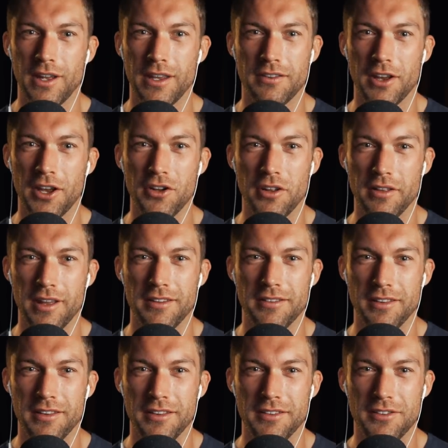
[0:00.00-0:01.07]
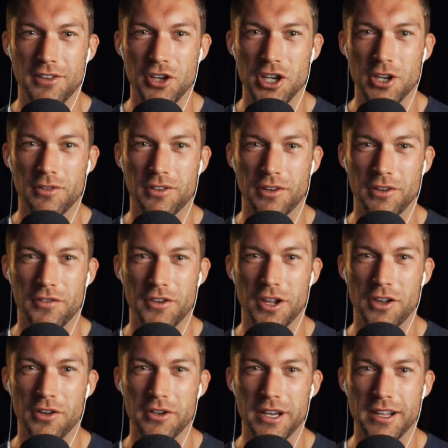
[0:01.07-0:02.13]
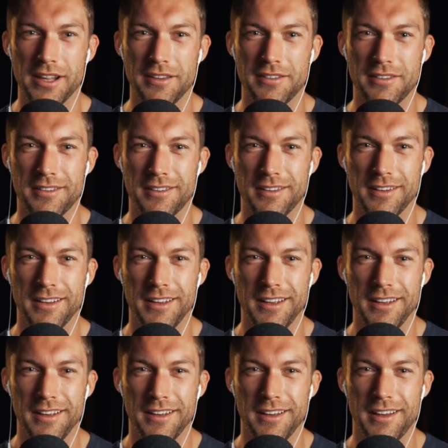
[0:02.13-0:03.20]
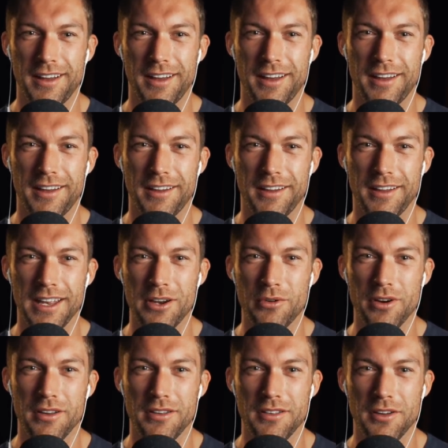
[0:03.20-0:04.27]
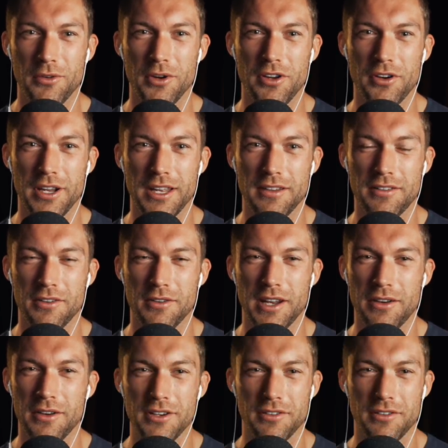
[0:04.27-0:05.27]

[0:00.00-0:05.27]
Is it the new sort of colonialist era that we're going into now?